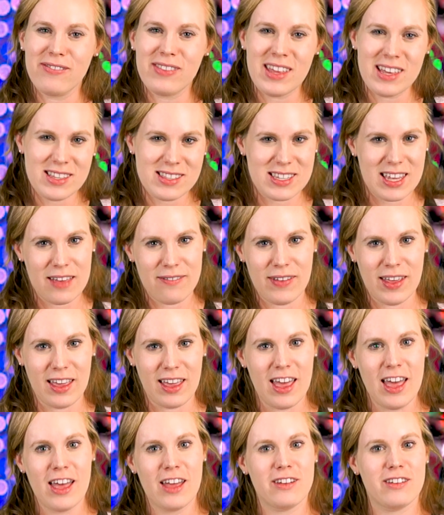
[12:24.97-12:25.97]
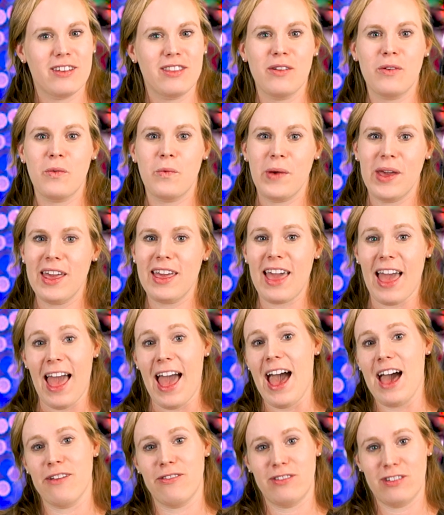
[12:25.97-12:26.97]
Thanksgiving to the week
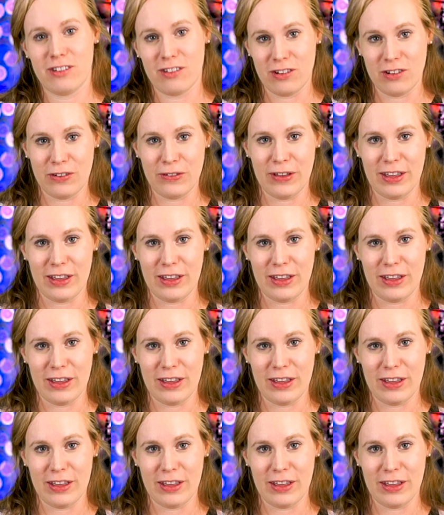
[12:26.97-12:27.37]
after New